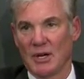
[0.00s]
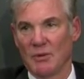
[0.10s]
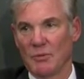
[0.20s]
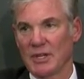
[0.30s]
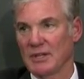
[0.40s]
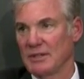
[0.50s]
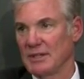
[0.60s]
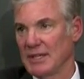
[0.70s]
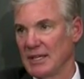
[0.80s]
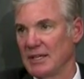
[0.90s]
we can
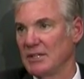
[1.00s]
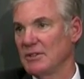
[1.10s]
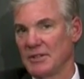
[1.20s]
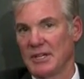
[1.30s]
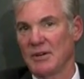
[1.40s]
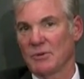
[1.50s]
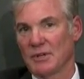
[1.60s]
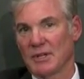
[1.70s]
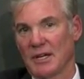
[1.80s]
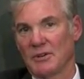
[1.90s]
get it into the
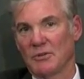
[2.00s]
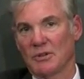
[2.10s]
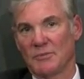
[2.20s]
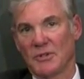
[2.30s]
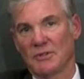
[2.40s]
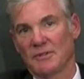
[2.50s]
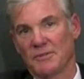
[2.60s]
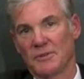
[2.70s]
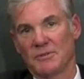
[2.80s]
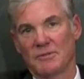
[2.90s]
network. I don't know, Camille,
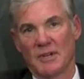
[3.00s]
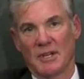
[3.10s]
if you've